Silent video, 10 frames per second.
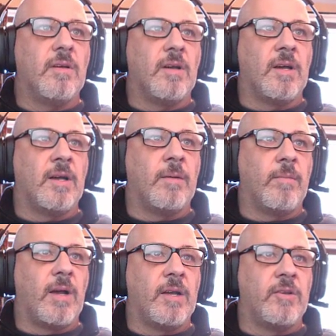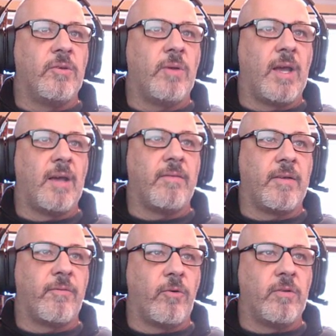I do have
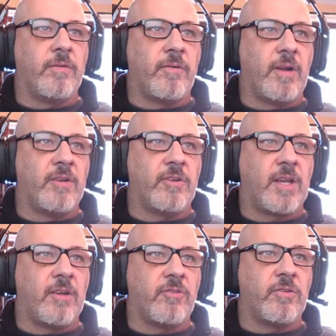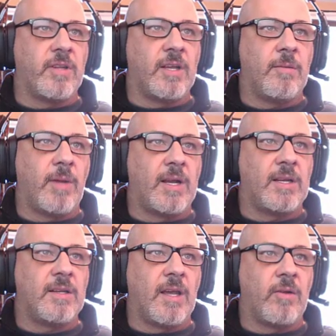a folder for educational data
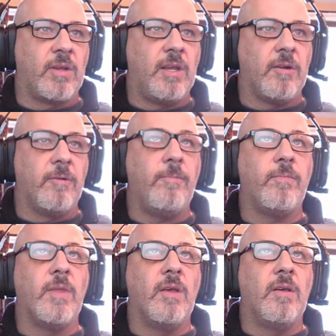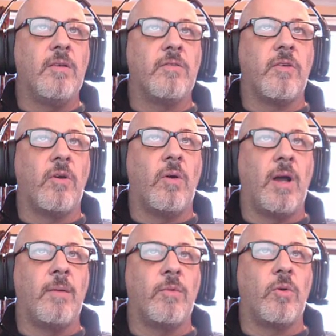mining down here. So
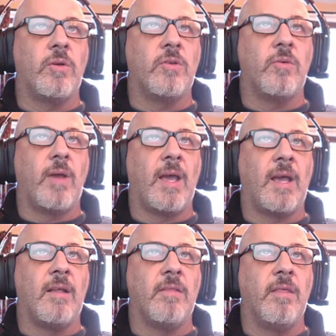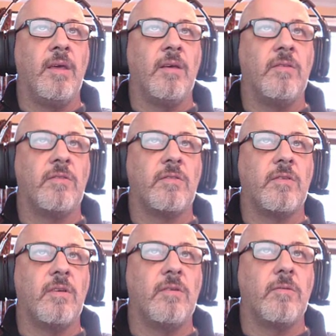I'm going to add
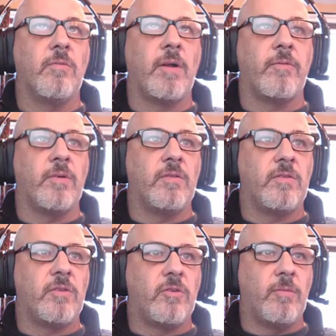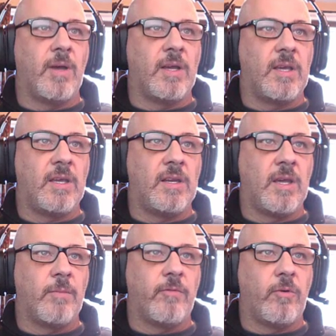this reference to my
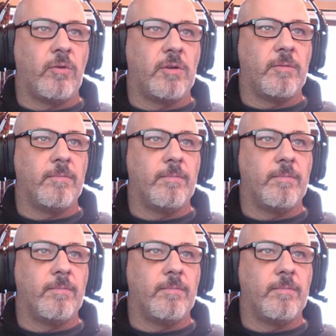EDM folder.